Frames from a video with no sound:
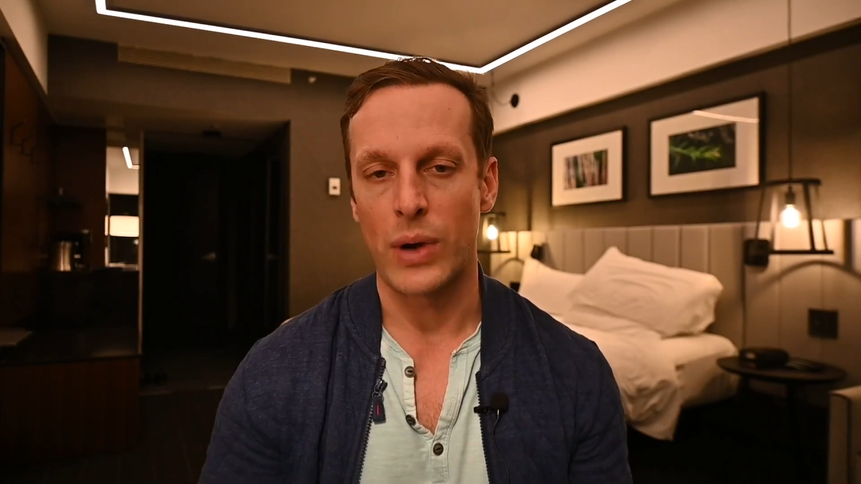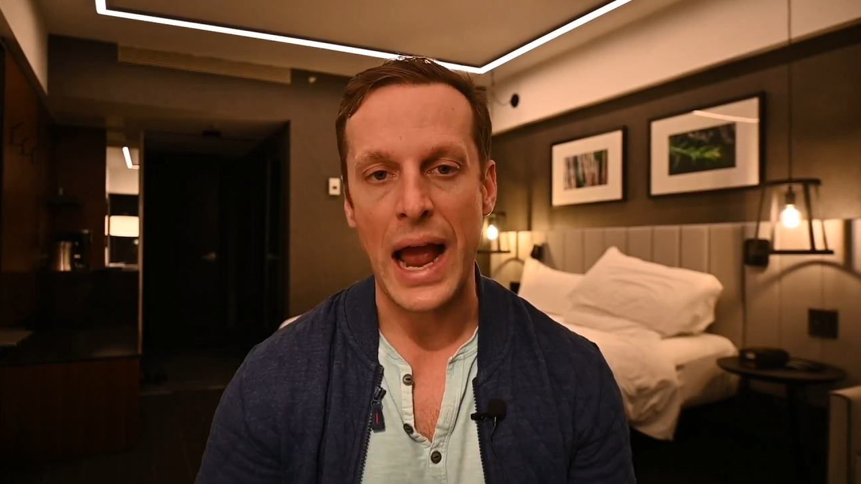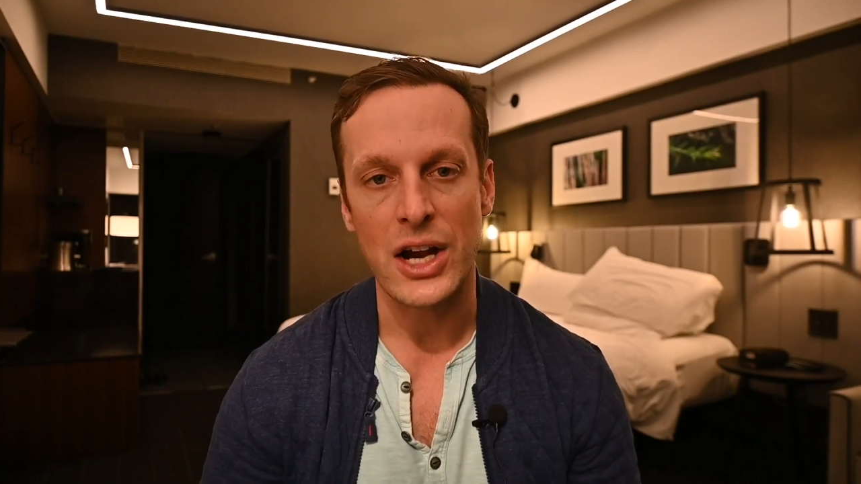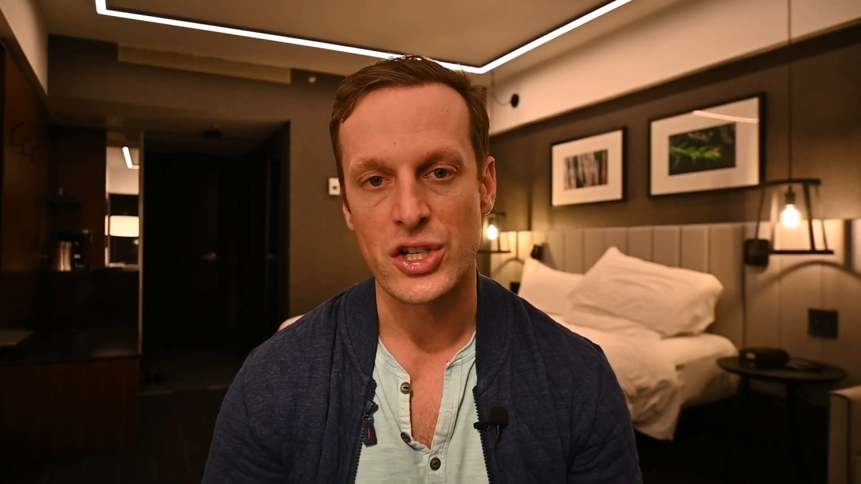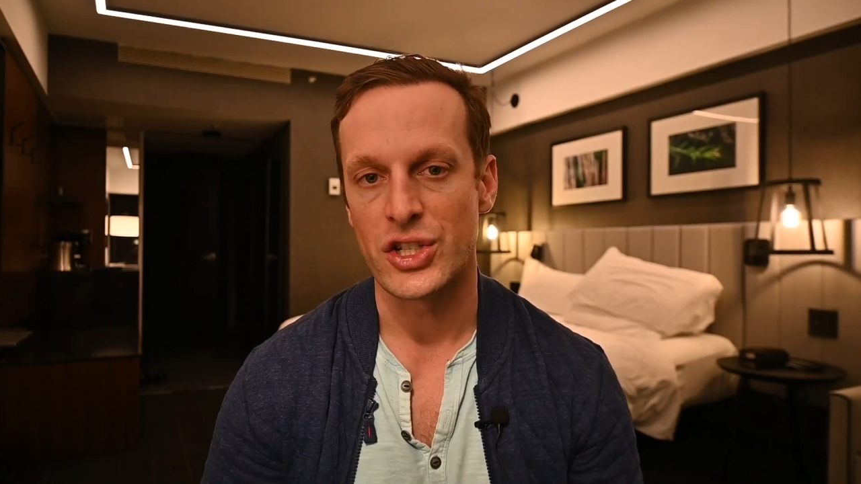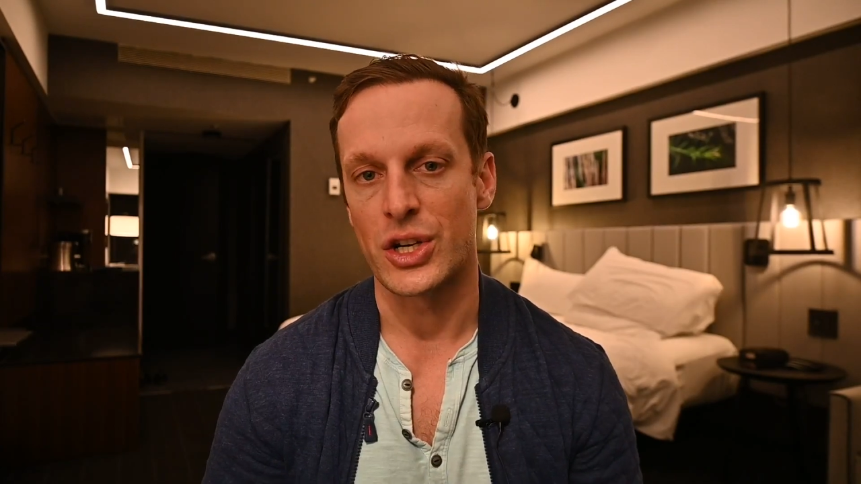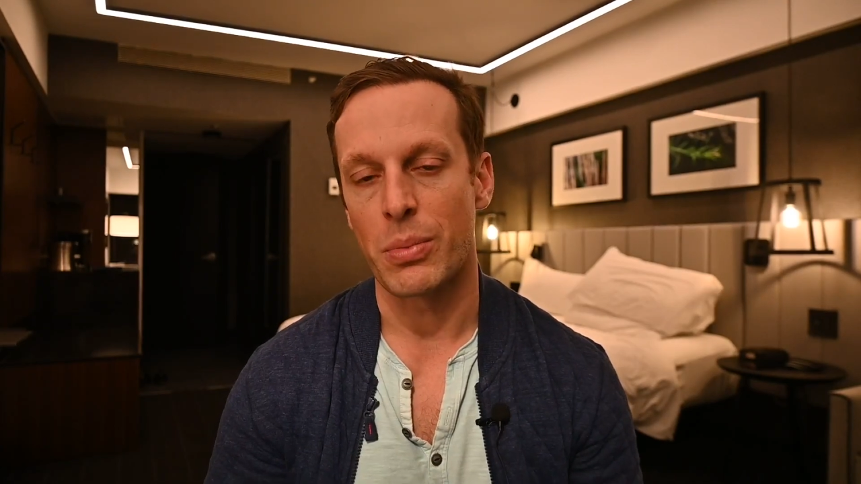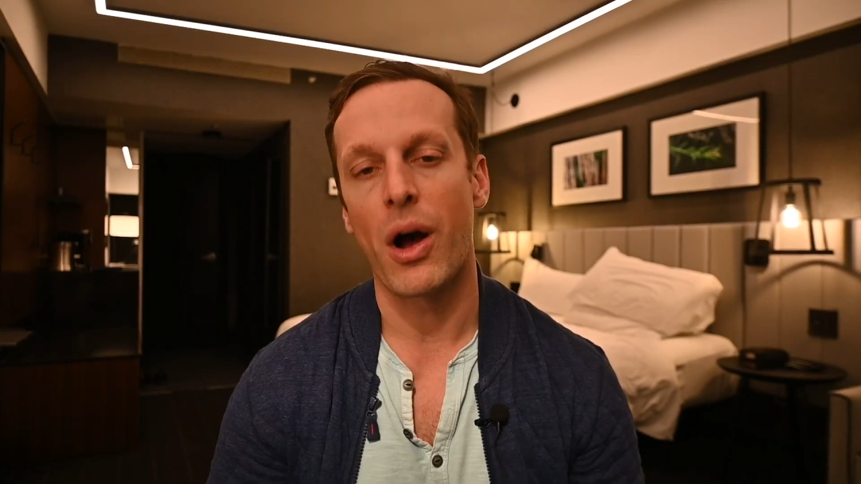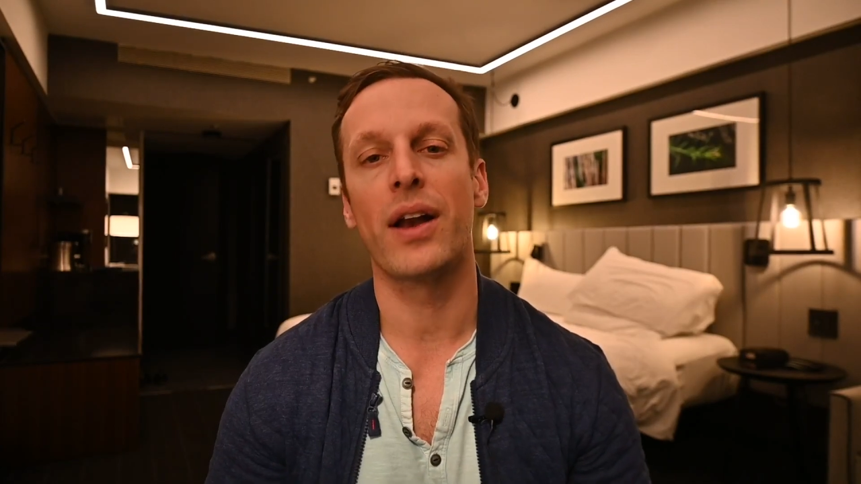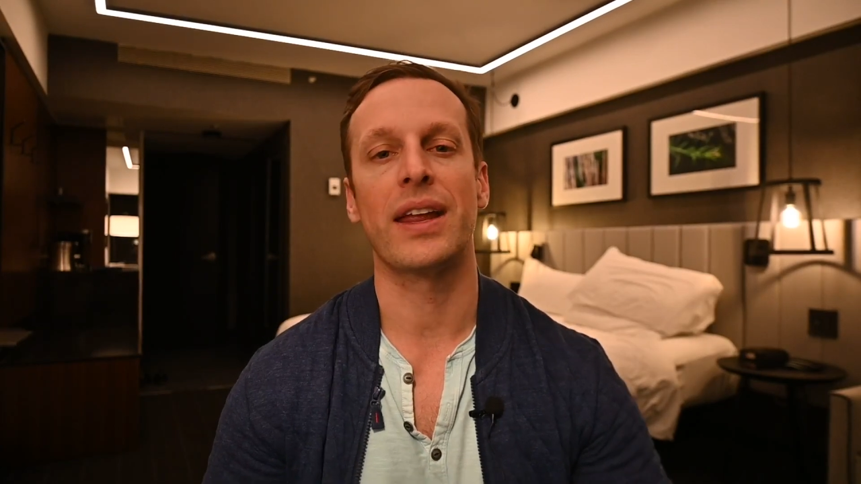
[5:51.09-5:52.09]
reactions in your
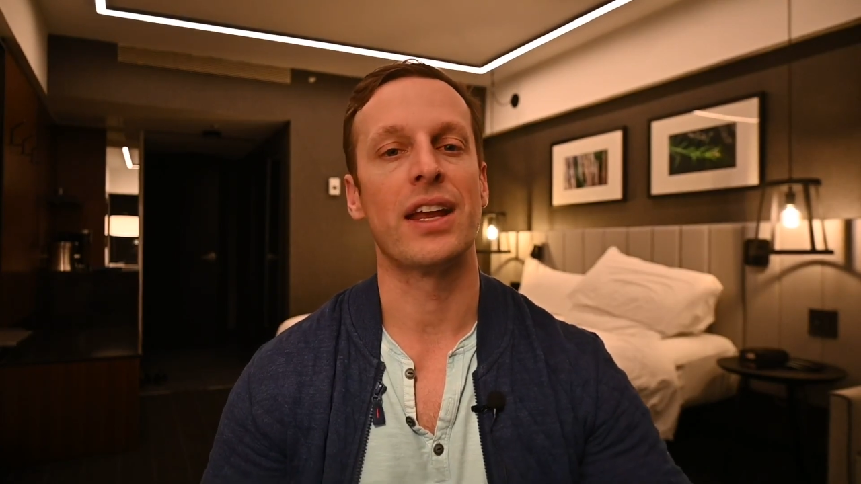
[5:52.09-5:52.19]
body,